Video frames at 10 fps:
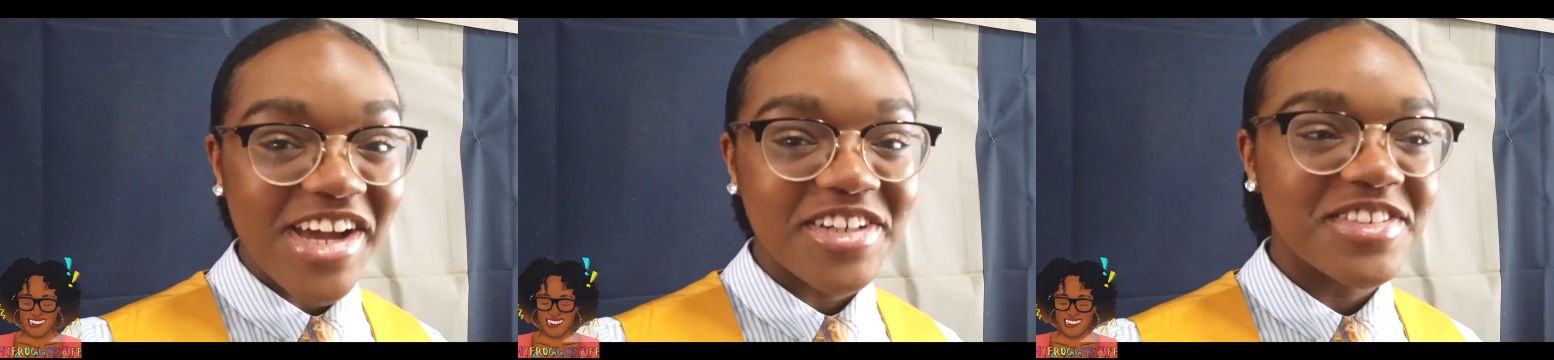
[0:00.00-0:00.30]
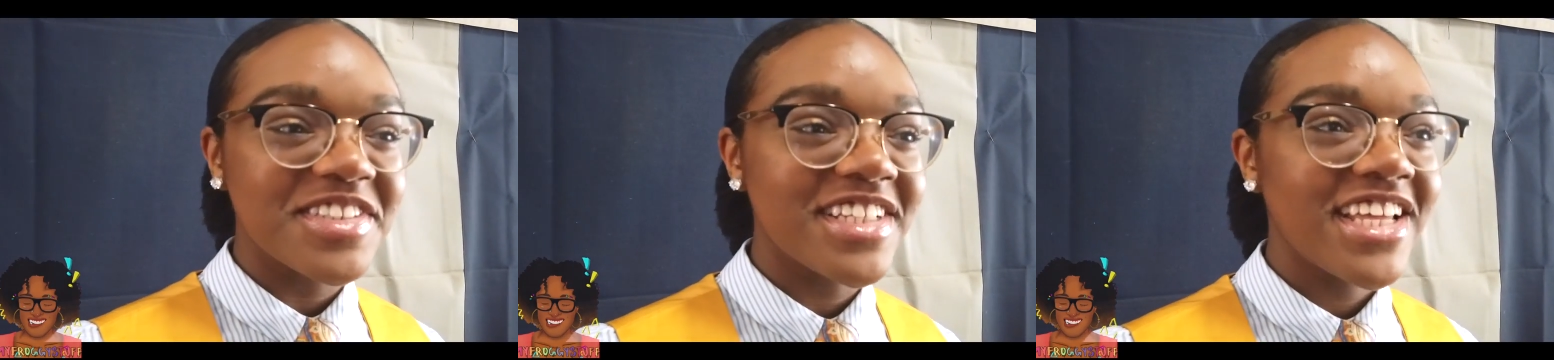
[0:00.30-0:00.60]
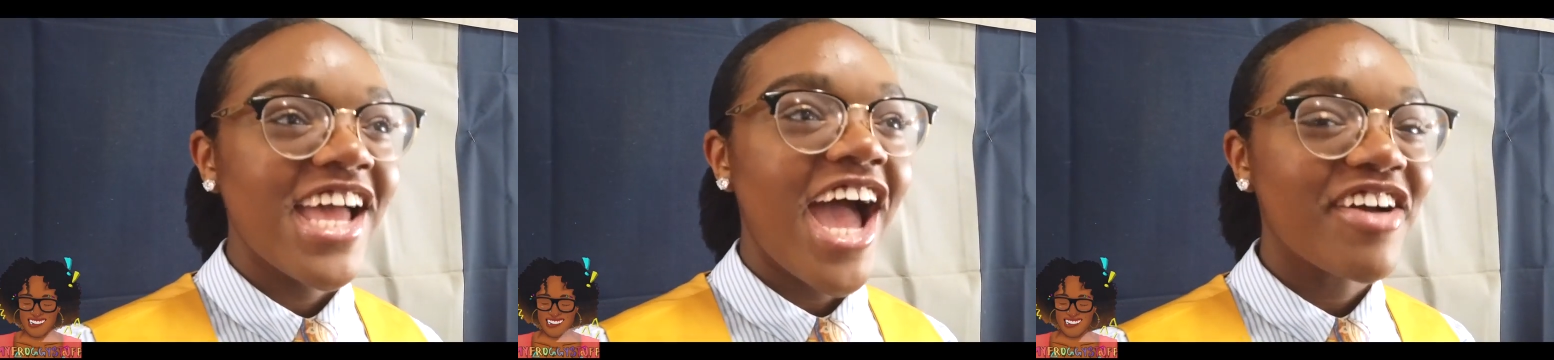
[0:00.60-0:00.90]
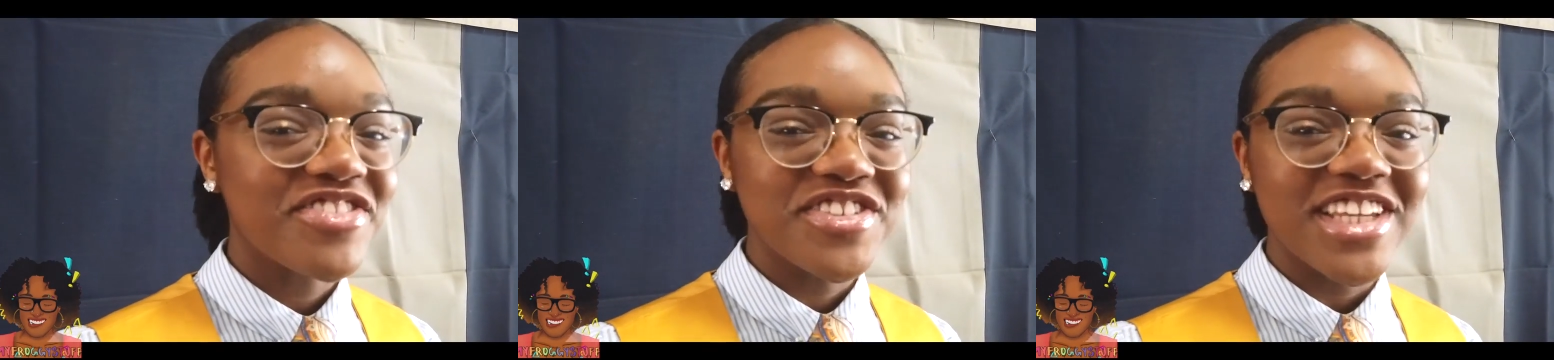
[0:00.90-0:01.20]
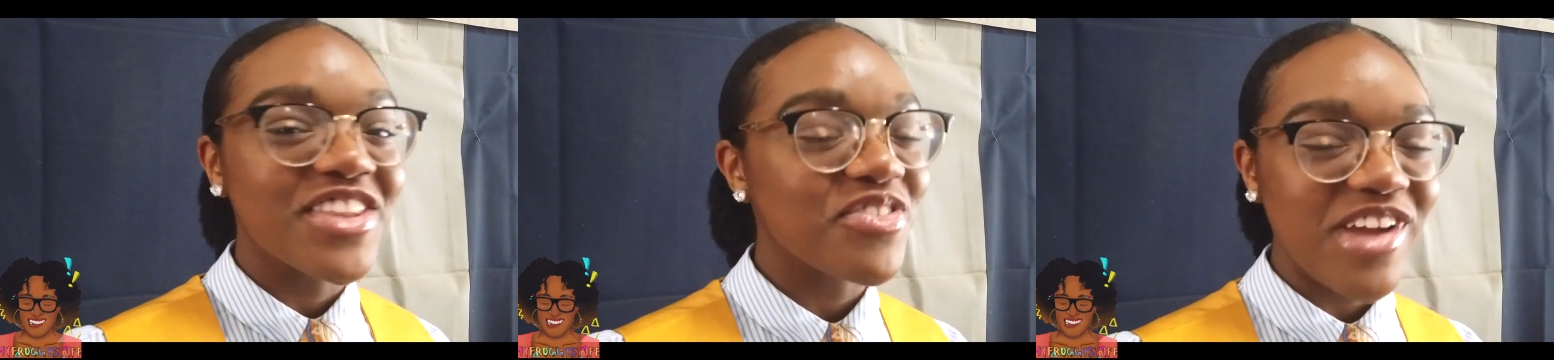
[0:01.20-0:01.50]
Speaker 1: now
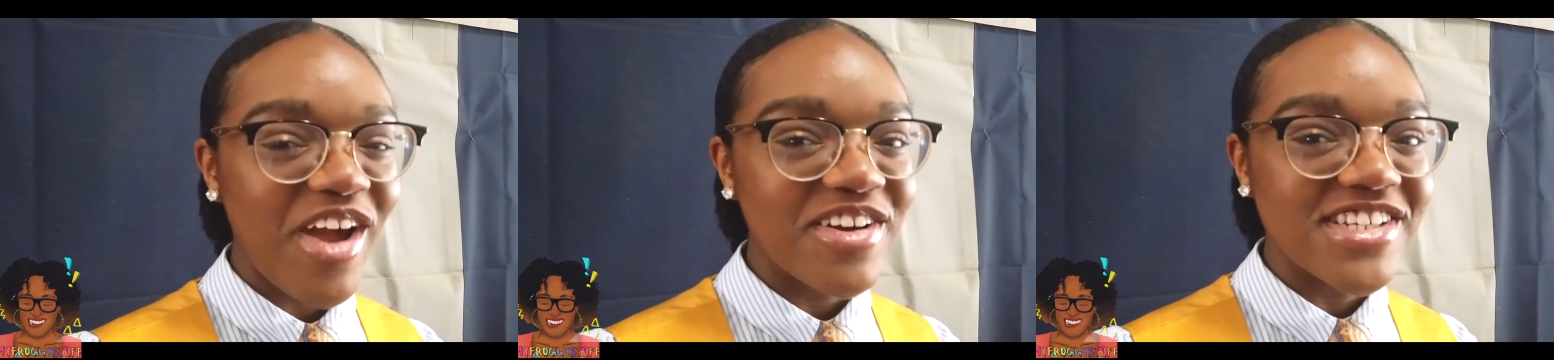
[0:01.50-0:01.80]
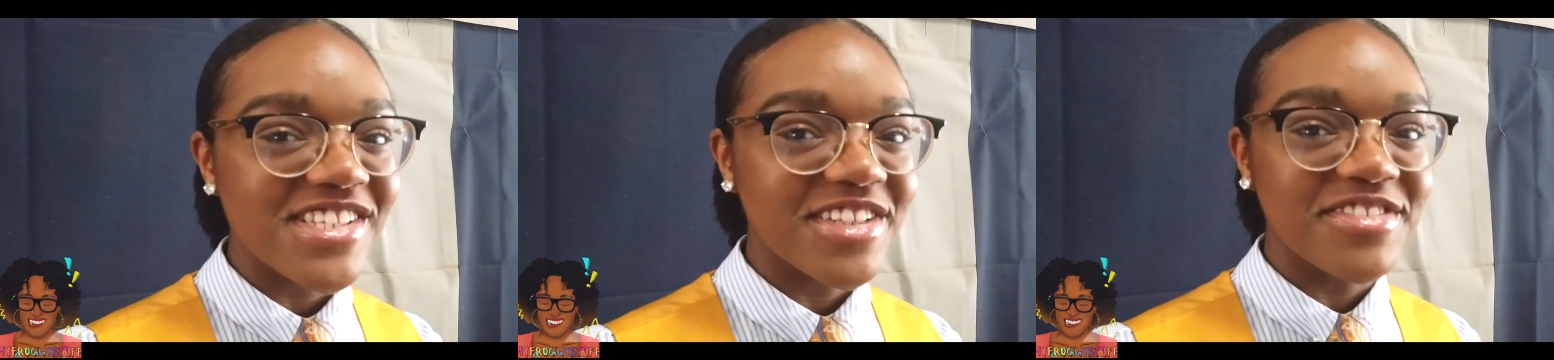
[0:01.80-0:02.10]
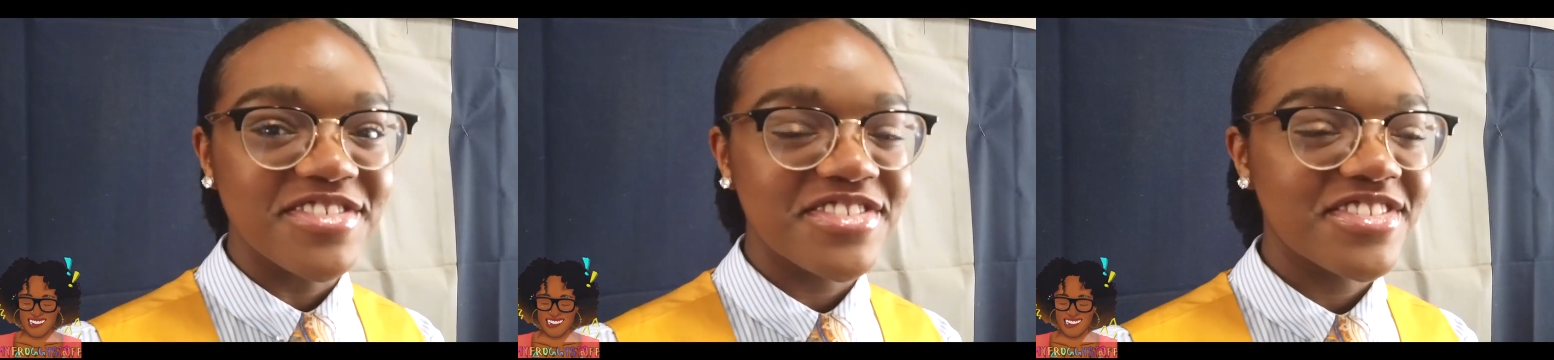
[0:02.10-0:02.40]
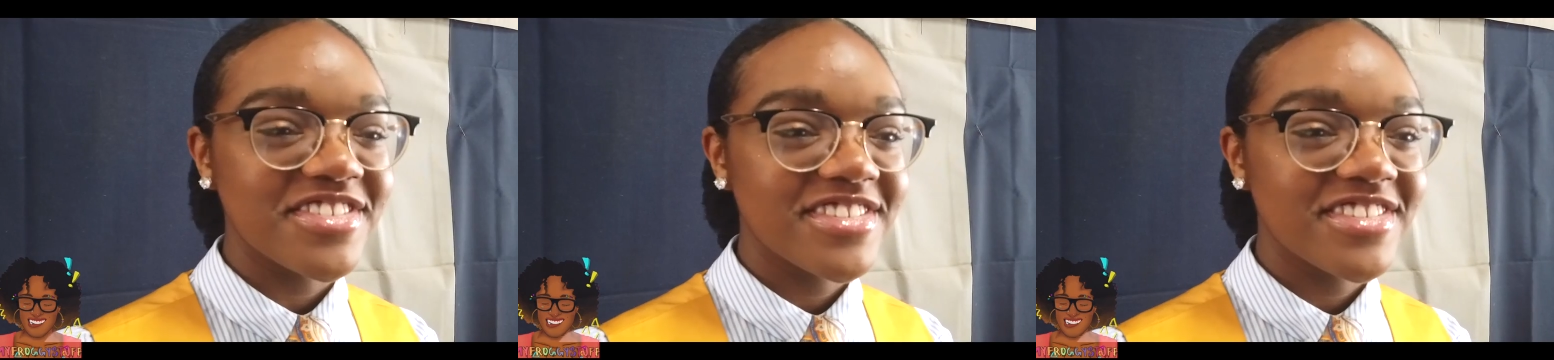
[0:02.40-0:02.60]
after like three hours of